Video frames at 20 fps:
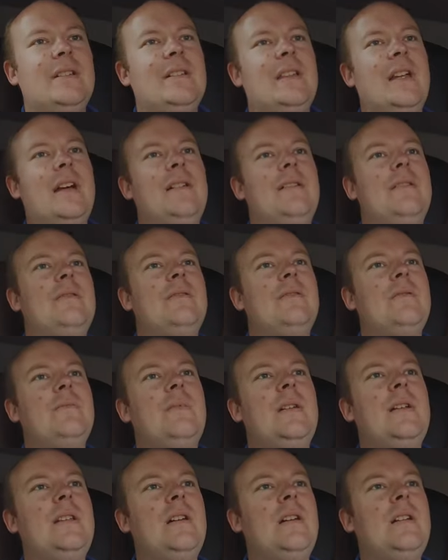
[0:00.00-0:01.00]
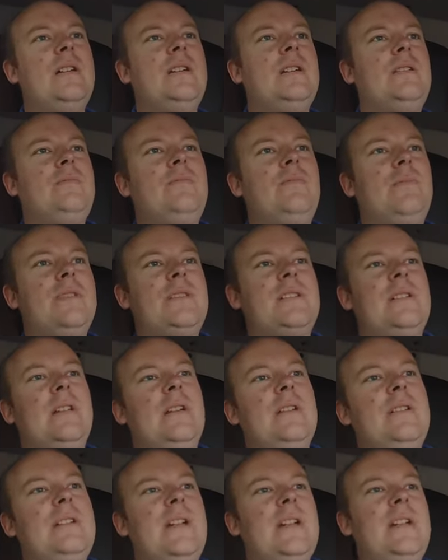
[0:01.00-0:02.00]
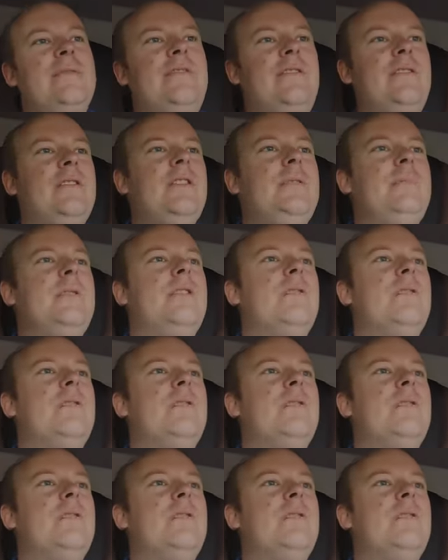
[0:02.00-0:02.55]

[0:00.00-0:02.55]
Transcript: That when I want to lower down the volume,